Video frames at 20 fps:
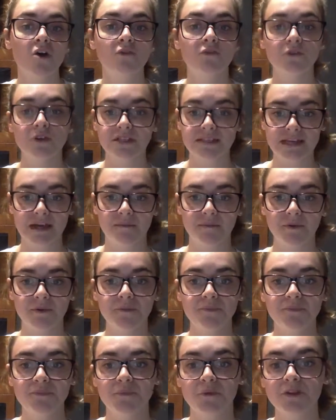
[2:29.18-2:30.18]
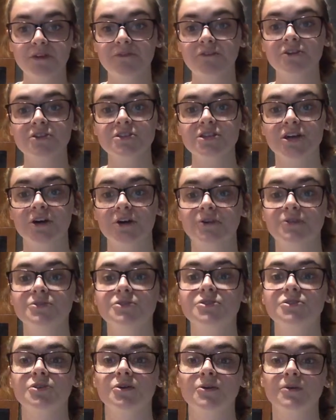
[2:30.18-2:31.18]
For example, when the first
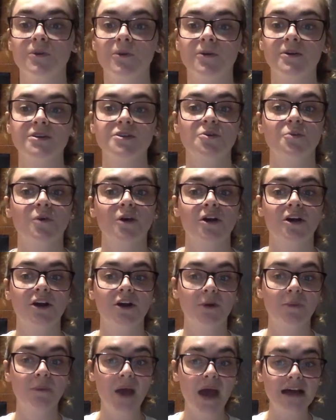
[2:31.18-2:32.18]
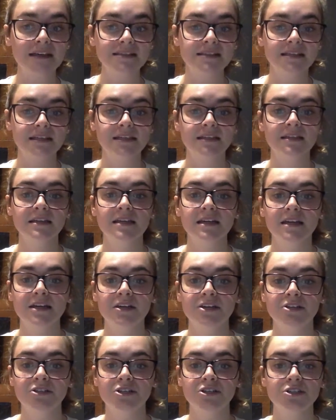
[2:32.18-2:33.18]
coach told Lauren to work on her passing,
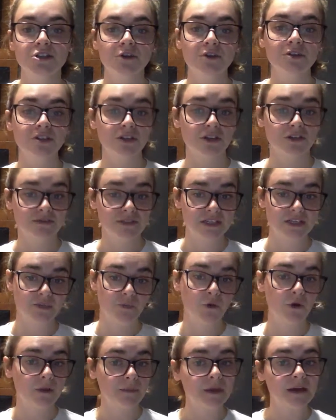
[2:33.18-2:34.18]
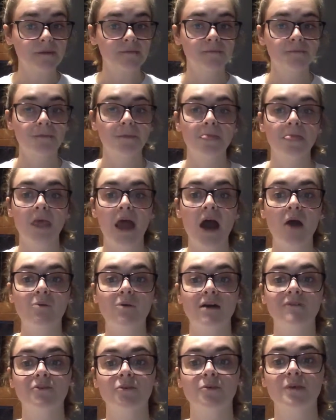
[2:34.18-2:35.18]
she showed a look of disappointment.
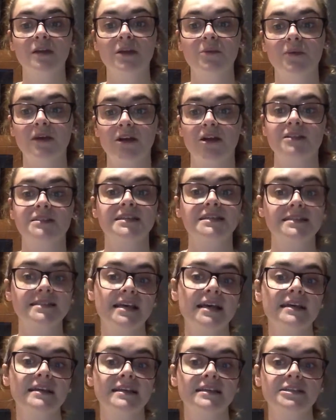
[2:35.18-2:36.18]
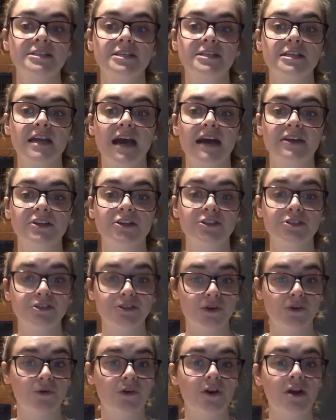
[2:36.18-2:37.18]
However, when he went on to say that she had good
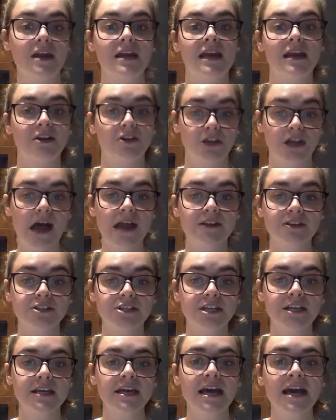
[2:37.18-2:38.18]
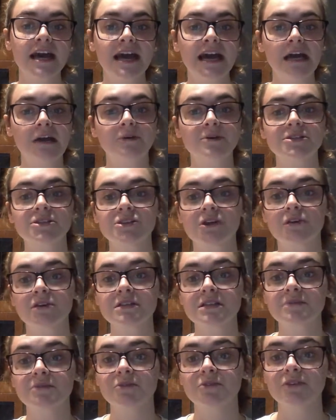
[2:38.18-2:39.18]
scoring and good energy, it was
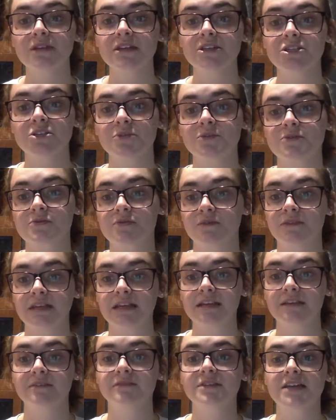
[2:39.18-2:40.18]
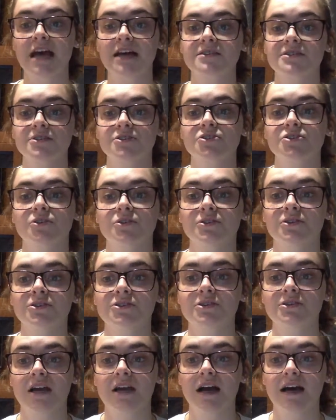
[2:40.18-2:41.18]
noticeable that she was relieved as her
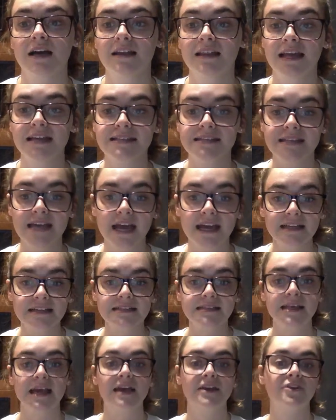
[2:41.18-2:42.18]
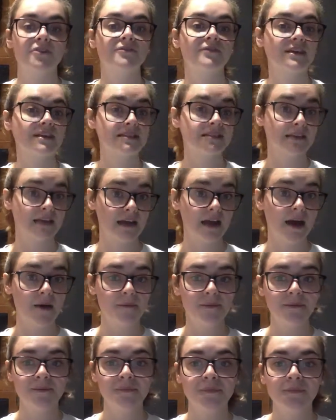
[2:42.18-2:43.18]
shoulders got less tense and her face lit up.